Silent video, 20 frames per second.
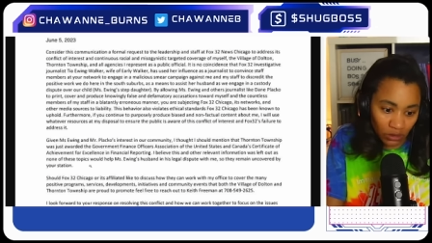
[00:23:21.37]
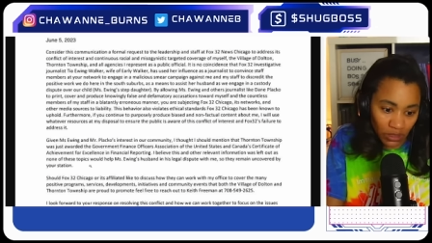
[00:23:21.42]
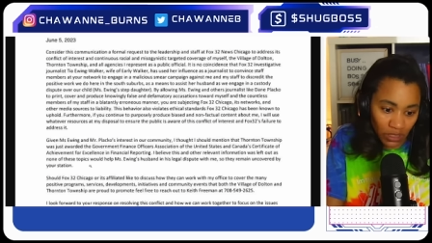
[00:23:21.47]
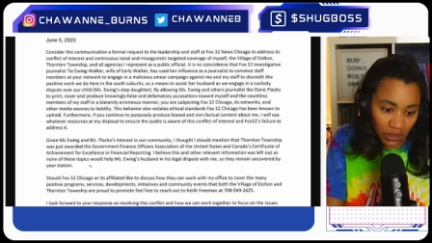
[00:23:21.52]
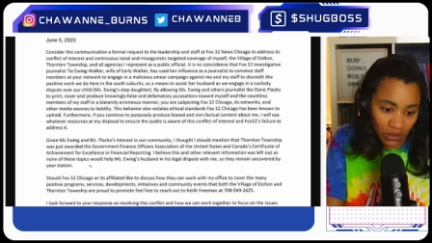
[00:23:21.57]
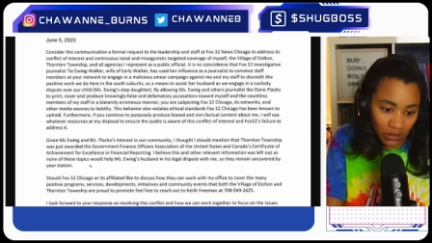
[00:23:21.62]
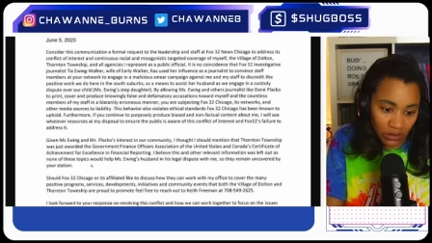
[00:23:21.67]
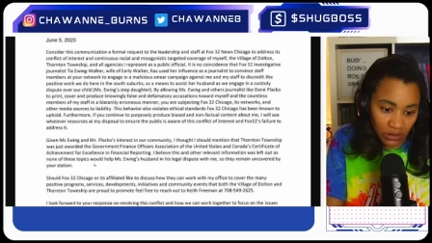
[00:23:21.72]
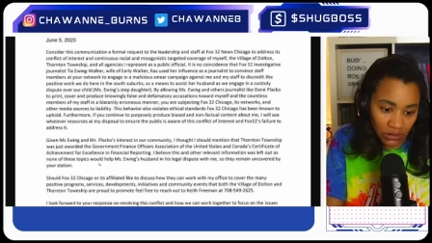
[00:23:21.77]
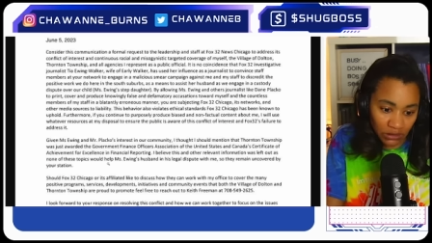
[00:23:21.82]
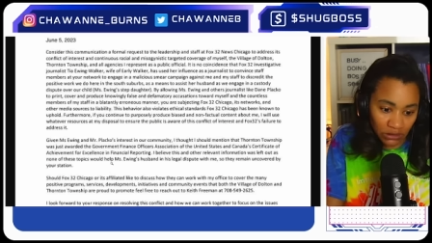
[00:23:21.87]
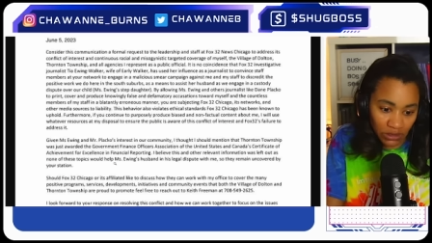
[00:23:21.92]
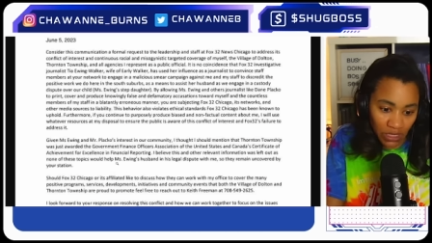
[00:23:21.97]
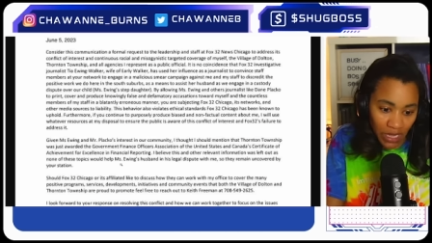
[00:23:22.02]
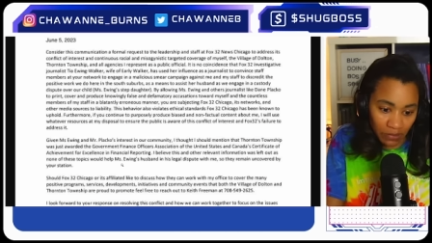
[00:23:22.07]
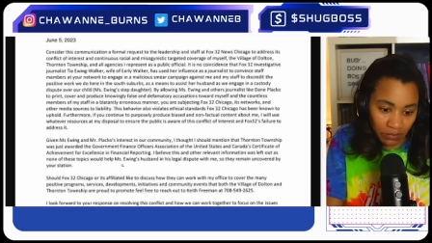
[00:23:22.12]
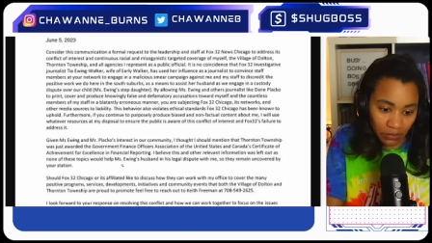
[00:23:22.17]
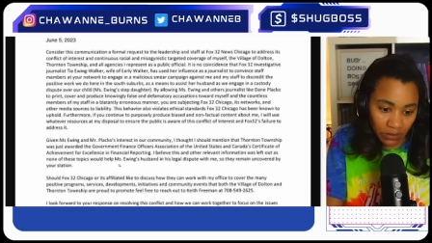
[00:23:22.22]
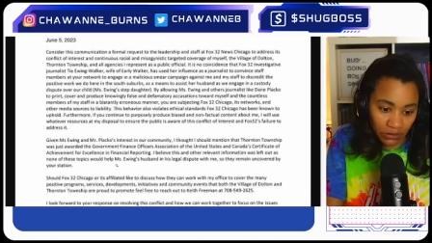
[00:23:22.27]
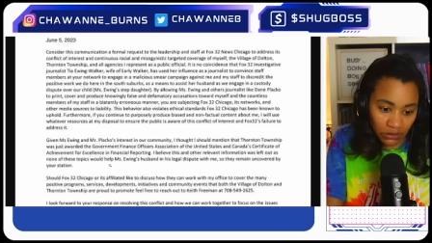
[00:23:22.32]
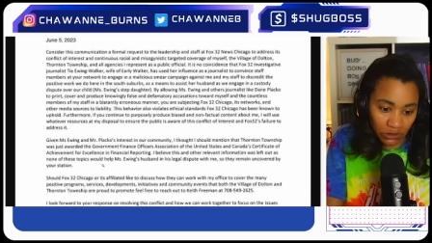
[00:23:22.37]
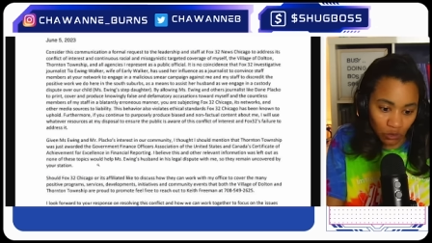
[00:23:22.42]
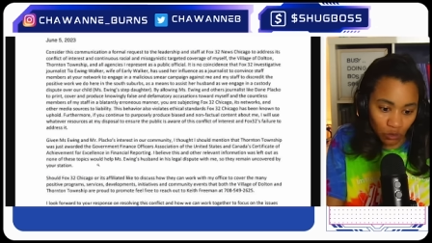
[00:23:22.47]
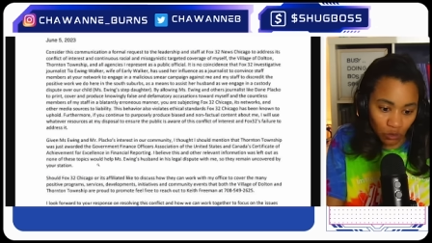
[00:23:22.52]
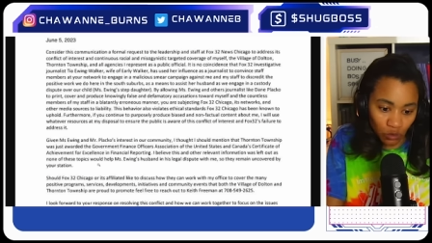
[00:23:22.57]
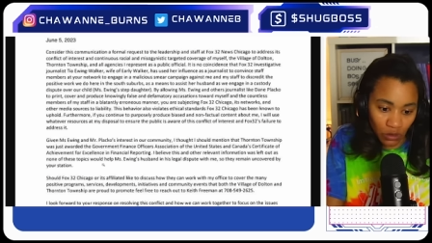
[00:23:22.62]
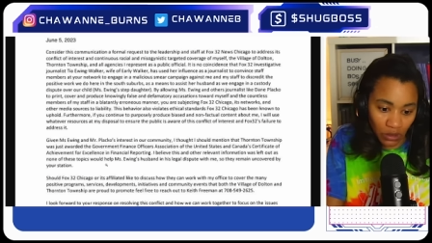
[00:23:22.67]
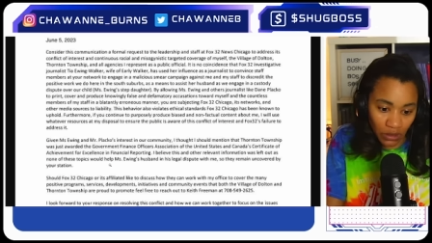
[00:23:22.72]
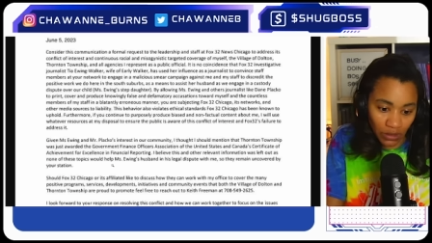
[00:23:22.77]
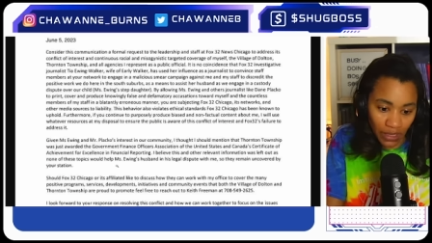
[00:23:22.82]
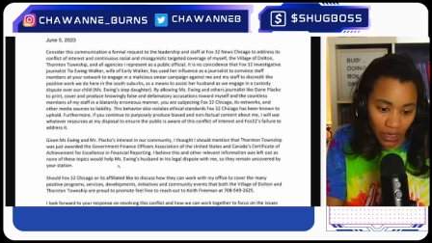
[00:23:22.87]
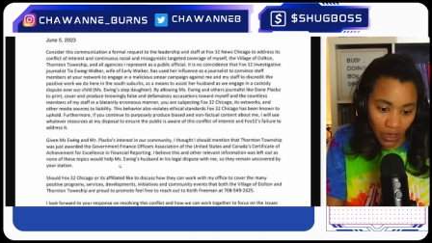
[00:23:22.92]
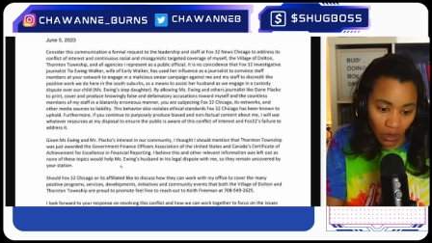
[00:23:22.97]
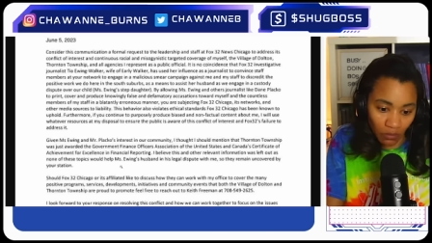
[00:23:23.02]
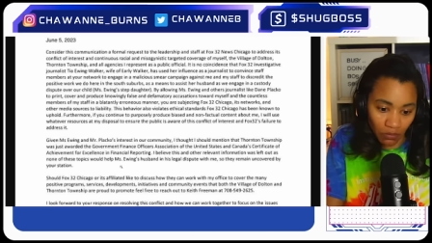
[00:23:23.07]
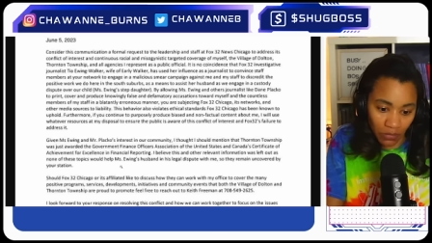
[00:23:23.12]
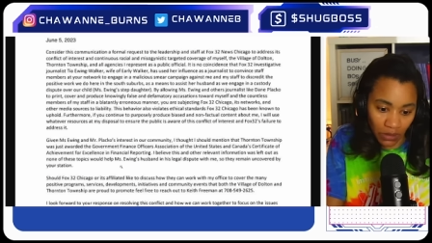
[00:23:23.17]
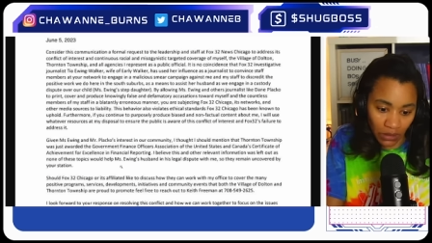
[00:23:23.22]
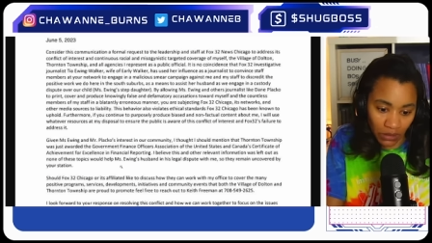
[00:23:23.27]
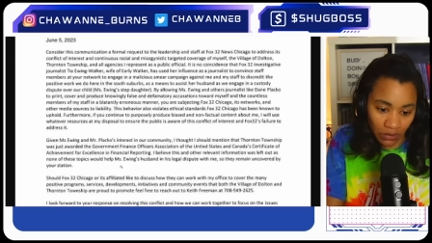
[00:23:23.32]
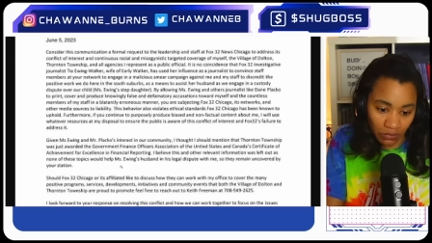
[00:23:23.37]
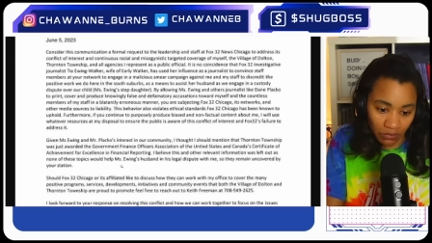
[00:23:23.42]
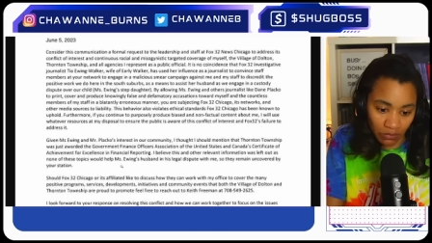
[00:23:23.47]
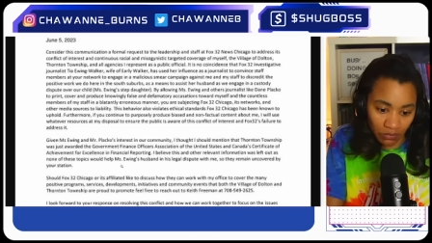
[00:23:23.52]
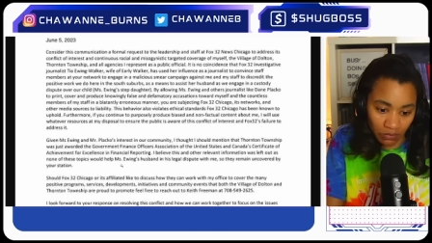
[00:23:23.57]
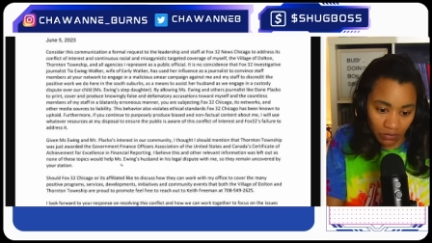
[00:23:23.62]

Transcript: None of these topics would help me.